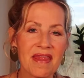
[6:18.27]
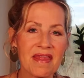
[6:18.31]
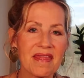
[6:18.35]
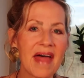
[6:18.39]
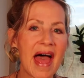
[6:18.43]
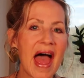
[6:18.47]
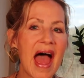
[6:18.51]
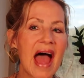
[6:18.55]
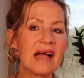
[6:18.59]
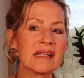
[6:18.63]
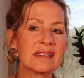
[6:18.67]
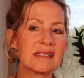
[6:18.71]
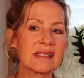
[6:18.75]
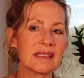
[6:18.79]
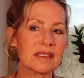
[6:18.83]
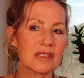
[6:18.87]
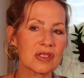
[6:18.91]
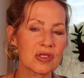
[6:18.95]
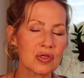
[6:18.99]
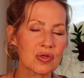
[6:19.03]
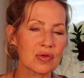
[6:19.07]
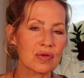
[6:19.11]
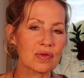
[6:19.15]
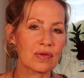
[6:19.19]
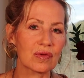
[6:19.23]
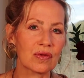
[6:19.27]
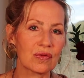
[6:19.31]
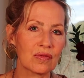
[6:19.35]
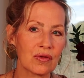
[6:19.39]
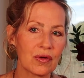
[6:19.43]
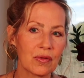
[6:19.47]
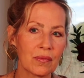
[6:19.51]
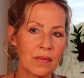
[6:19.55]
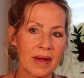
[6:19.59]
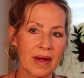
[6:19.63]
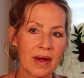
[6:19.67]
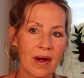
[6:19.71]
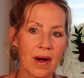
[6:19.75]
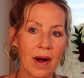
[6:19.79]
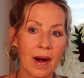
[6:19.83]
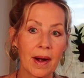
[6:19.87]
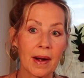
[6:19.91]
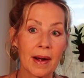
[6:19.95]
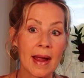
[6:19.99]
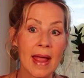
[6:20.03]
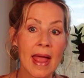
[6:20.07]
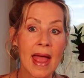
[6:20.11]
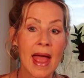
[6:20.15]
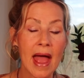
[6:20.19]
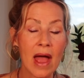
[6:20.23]
That's the truth of who we
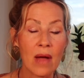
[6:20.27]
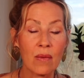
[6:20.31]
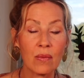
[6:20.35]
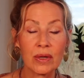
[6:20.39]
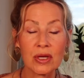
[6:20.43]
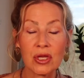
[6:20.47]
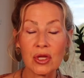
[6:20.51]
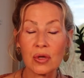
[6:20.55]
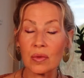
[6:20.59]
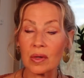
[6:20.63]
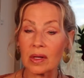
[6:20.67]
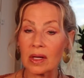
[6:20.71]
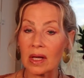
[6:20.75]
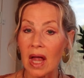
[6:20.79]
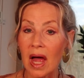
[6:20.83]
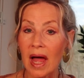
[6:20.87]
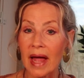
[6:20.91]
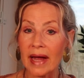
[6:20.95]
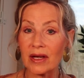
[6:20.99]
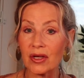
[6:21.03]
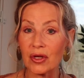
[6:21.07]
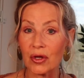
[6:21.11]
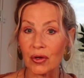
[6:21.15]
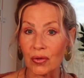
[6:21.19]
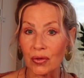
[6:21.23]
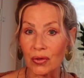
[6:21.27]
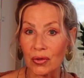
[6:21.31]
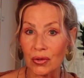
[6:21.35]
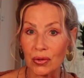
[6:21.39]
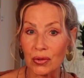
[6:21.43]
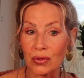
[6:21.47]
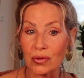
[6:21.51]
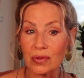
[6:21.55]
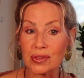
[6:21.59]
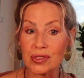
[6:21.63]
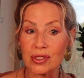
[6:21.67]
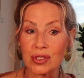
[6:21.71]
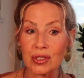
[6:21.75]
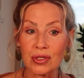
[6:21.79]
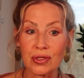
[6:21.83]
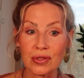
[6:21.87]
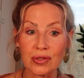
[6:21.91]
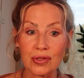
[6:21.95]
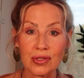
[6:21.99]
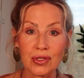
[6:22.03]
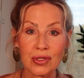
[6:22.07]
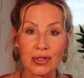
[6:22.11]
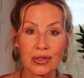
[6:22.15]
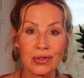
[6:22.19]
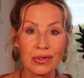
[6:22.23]
are. And when you align your who to
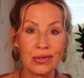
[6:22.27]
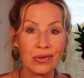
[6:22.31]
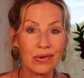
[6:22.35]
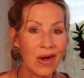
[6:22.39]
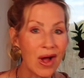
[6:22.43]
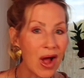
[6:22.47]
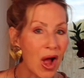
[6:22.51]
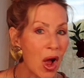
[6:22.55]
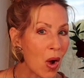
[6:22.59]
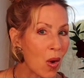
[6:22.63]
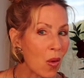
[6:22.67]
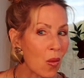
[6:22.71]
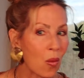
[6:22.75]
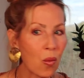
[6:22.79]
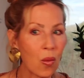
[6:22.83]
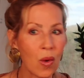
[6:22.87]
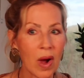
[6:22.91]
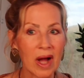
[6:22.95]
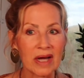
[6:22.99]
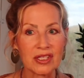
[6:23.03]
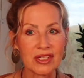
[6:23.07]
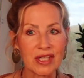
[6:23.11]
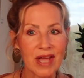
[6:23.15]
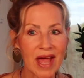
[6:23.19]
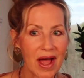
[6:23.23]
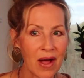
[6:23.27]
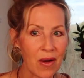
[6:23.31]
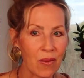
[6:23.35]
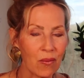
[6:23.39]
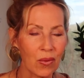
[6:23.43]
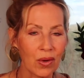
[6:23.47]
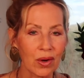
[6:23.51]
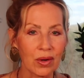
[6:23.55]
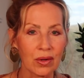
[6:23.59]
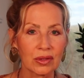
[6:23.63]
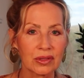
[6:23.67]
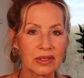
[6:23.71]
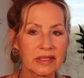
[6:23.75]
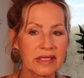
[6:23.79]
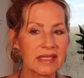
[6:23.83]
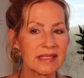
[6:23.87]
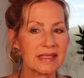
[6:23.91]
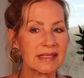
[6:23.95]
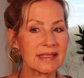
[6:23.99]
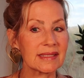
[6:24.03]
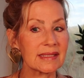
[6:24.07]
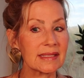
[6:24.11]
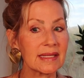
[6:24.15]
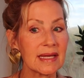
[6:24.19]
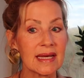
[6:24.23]
your do, watch out, world,
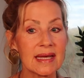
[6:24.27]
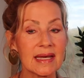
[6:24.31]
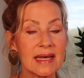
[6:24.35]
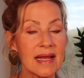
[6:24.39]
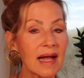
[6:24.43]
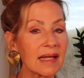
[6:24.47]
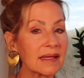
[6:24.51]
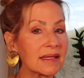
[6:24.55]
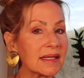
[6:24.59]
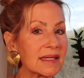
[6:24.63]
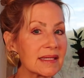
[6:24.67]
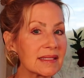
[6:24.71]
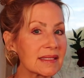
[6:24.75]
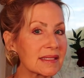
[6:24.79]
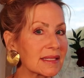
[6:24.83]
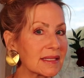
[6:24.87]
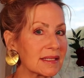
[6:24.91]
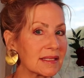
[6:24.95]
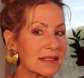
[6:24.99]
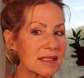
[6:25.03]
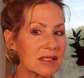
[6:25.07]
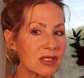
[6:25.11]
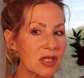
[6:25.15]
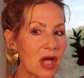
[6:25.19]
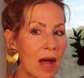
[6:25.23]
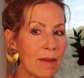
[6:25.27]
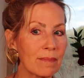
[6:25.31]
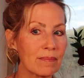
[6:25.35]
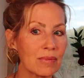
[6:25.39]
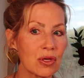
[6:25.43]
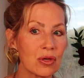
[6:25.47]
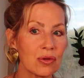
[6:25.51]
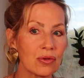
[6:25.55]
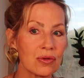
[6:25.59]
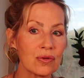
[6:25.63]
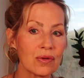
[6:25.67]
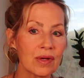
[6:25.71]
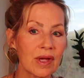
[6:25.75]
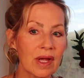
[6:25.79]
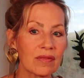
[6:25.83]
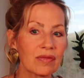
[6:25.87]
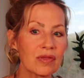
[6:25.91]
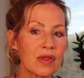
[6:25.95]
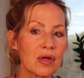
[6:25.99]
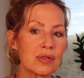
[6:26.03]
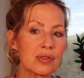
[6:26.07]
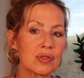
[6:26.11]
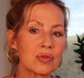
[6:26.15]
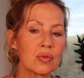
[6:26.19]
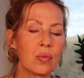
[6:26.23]
because nothing's going to stop you. You get
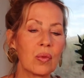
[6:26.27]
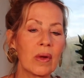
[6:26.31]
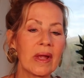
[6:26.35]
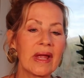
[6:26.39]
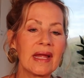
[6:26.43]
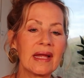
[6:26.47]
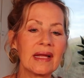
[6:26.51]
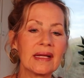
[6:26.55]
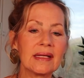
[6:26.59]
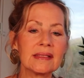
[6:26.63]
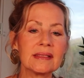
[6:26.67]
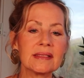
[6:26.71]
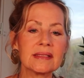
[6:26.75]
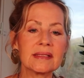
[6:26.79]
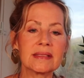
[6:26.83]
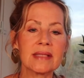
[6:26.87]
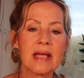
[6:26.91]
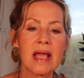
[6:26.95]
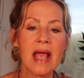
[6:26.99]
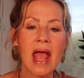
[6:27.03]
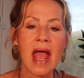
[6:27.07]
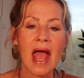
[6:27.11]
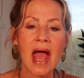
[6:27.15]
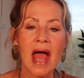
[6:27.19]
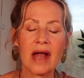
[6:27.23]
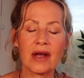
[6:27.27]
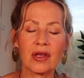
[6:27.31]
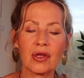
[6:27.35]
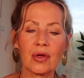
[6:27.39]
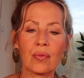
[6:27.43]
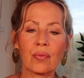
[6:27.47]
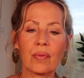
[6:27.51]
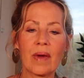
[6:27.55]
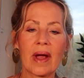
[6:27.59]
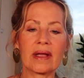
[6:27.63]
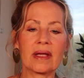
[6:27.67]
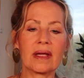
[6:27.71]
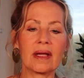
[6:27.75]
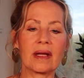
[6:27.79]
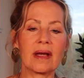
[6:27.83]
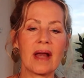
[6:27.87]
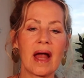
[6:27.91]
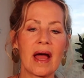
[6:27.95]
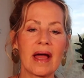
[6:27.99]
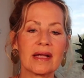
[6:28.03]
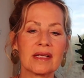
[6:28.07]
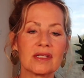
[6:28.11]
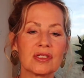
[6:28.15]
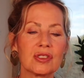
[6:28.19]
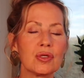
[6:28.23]
those wings and you
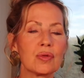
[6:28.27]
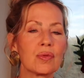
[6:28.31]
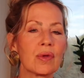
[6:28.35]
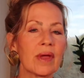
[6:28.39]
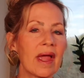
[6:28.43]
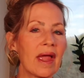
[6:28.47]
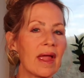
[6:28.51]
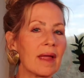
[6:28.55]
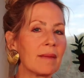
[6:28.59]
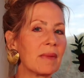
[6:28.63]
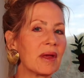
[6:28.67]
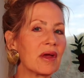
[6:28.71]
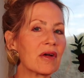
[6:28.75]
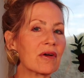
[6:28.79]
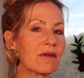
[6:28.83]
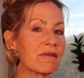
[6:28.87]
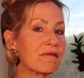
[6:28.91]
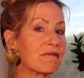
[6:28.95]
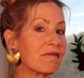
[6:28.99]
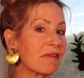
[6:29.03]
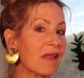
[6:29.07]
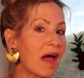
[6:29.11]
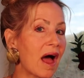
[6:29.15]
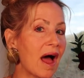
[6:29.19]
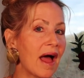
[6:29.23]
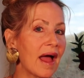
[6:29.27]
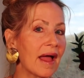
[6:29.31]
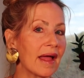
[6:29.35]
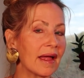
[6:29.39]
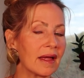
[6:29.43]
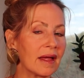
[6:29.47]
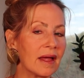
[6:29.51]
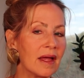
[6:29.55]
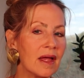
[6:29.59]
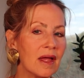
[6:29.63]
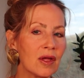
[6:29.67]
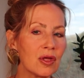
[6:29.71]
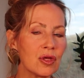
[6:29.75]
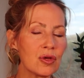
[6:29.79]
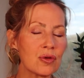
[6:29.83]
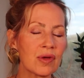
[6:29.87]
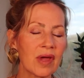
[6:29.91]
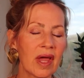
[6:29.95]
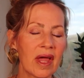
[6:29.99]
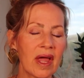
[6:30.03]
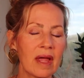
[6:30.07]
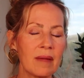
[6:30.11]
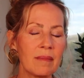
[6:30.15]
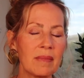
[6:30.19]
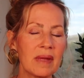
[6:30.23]
recognize you came here to fly. You
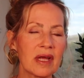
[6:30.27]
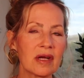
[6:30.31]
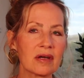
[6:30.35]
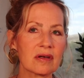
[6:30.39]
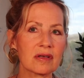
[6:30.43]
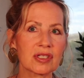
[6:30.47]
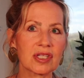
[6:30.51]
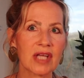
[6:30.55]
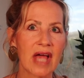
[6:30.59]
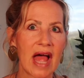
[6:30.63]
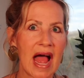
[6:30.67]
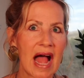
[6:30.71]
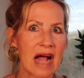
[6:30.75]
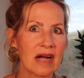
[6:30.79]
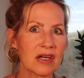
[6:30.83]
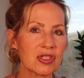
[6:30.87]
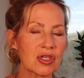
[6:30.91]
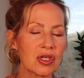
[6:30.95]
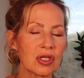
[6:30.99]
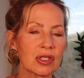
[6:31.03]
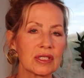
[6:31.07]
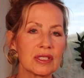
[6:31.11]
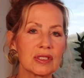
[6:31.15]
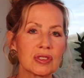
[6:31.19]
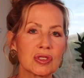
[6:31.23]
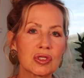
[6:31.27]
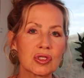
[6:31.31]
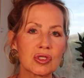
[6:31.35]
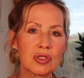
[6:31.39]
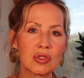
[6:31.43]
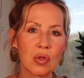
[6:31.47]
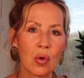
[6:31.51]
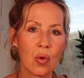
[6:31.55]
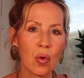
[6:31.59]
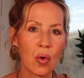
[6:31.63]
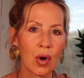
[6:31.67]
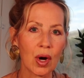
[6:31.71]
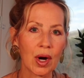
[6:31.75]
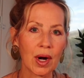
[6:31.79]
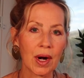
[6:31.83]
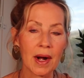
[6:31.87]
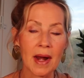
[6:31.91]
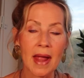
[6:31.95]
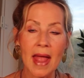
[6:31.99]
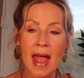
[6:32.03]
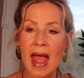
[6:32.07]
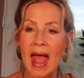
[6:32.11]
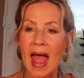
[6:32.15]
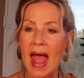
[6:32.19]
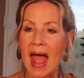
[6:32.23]
came here to actually
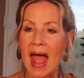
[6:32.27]
soar